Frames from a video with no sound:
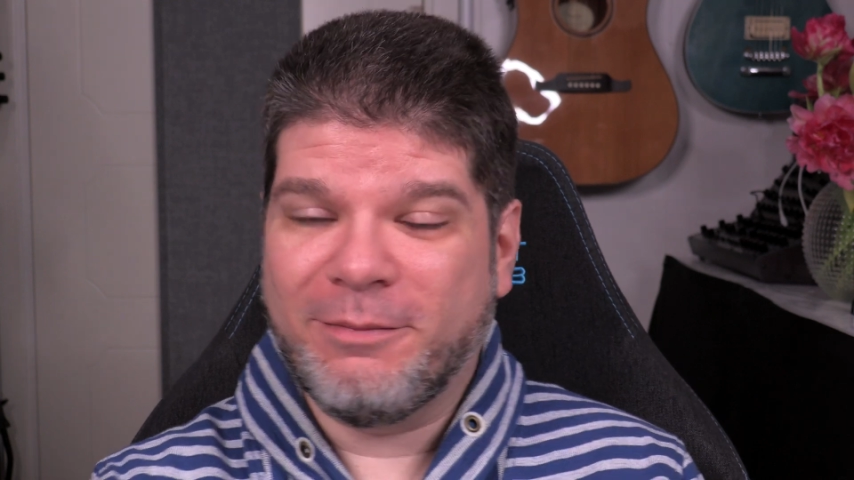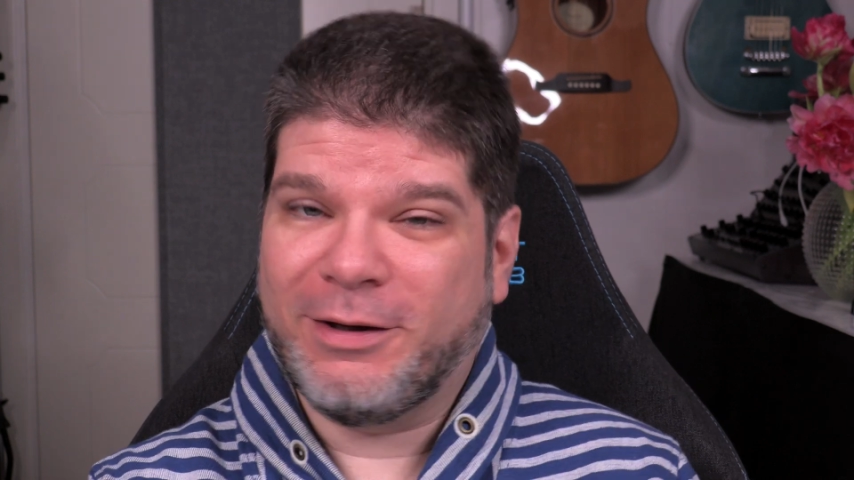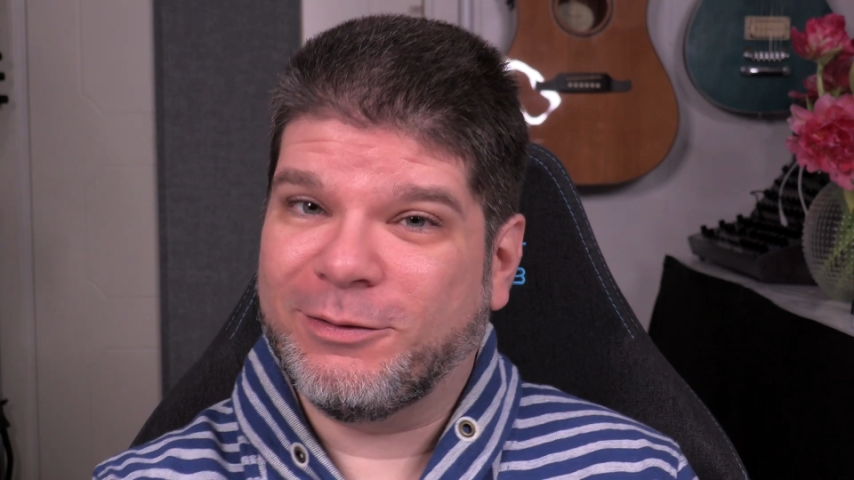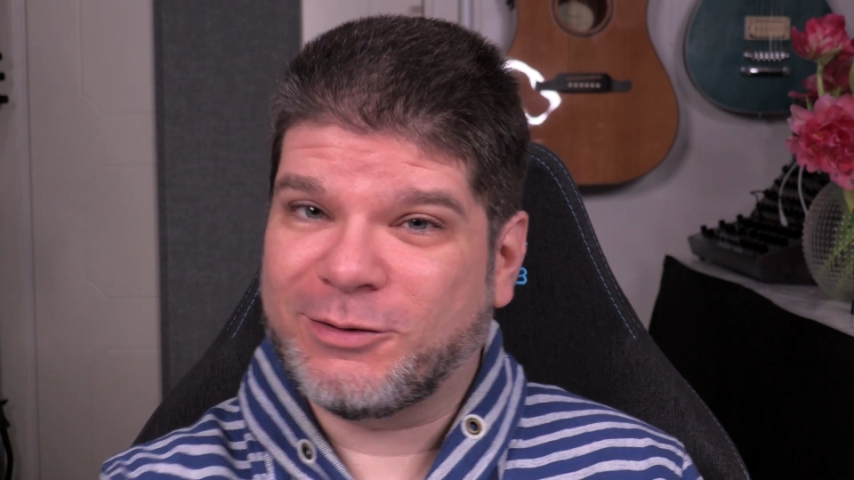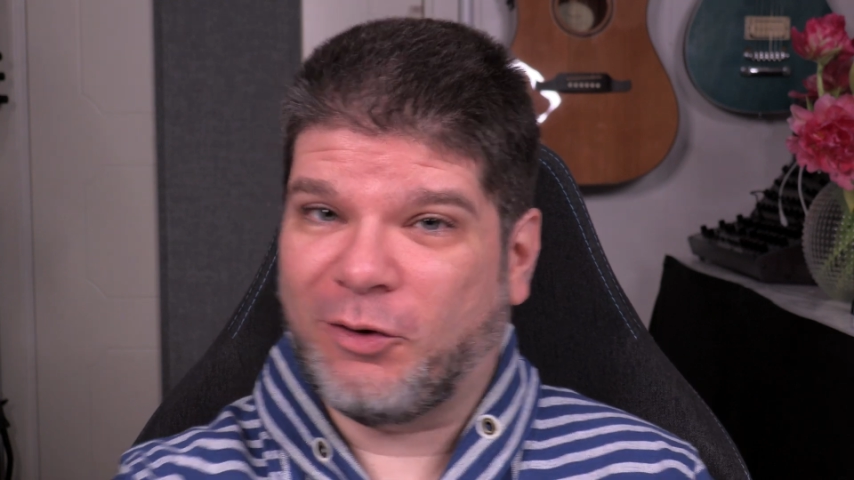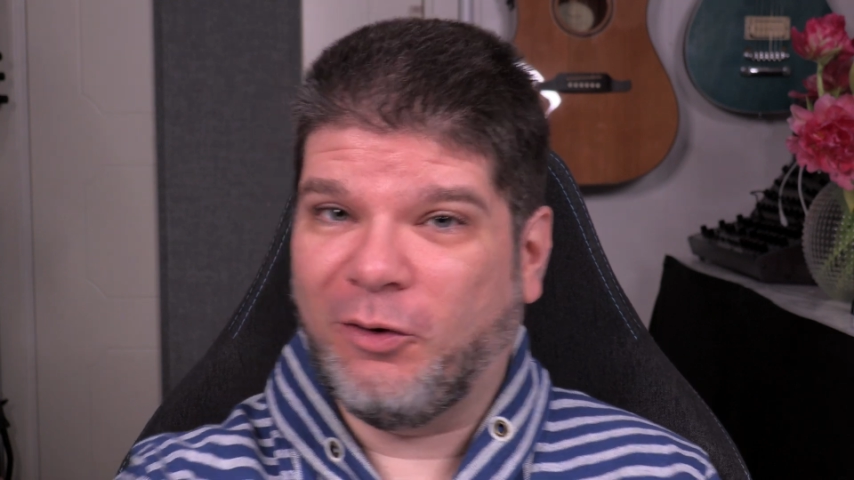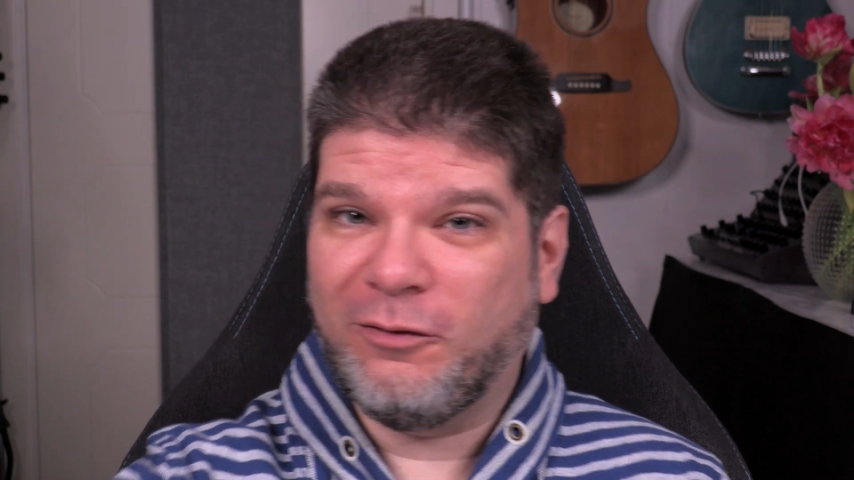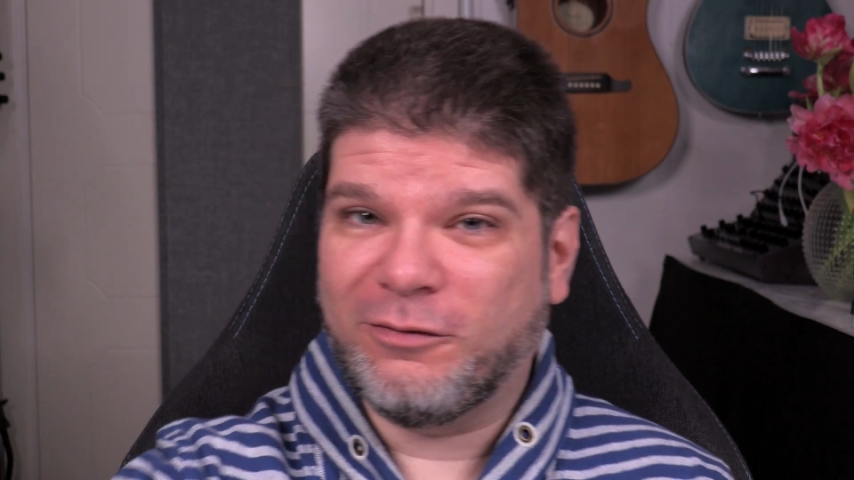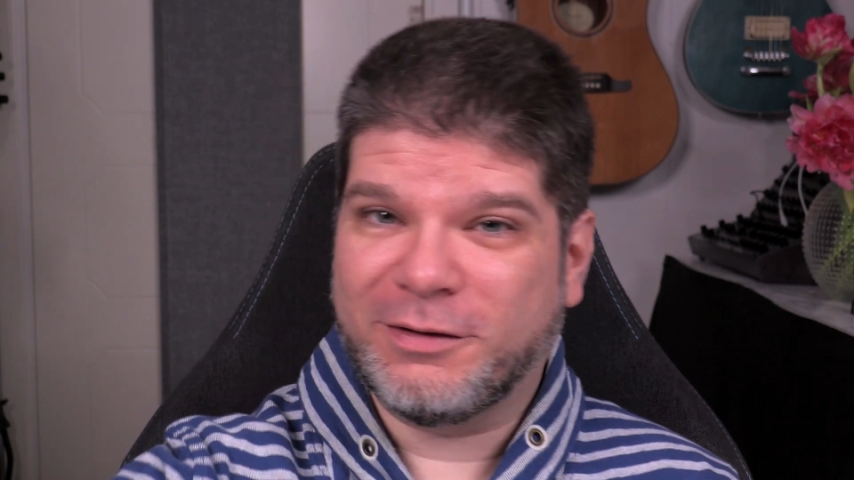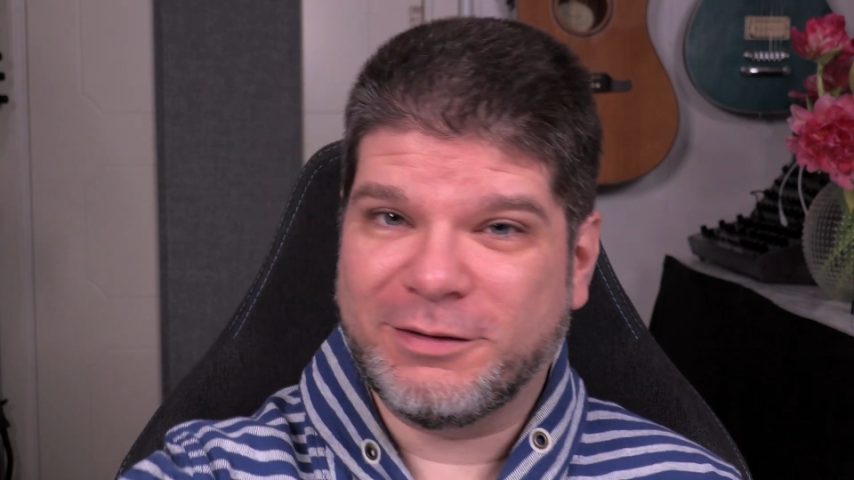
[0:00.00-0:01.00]
because
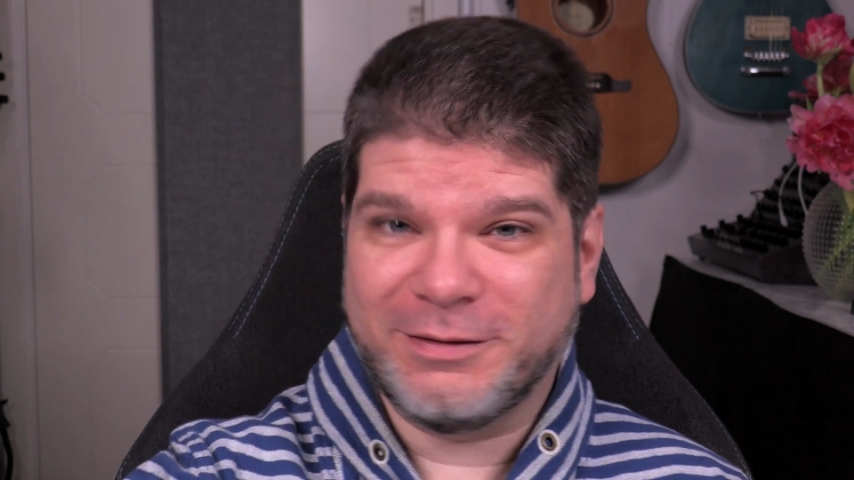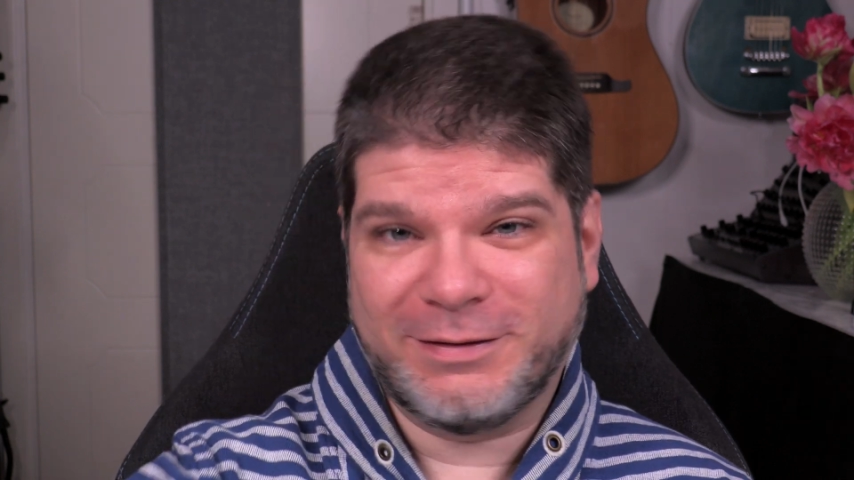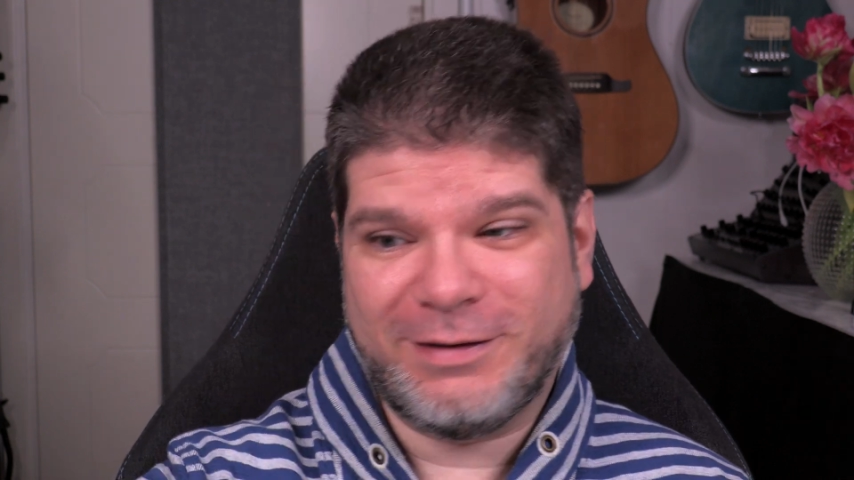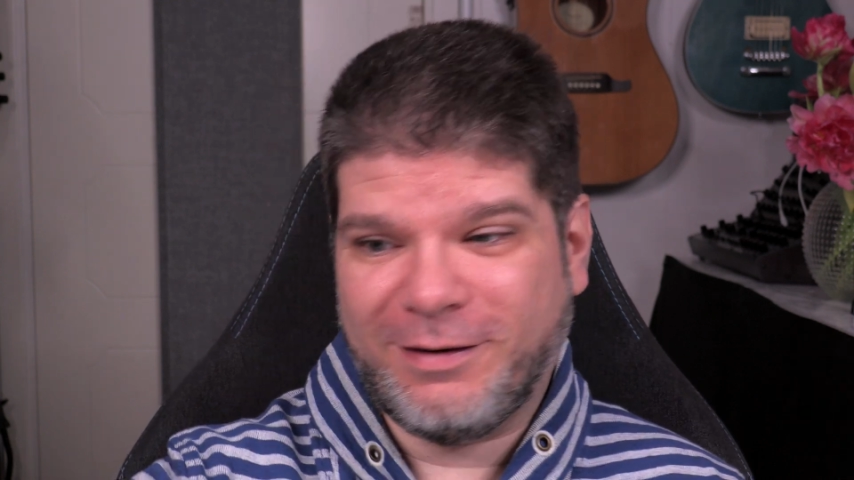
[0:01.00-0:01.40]
over the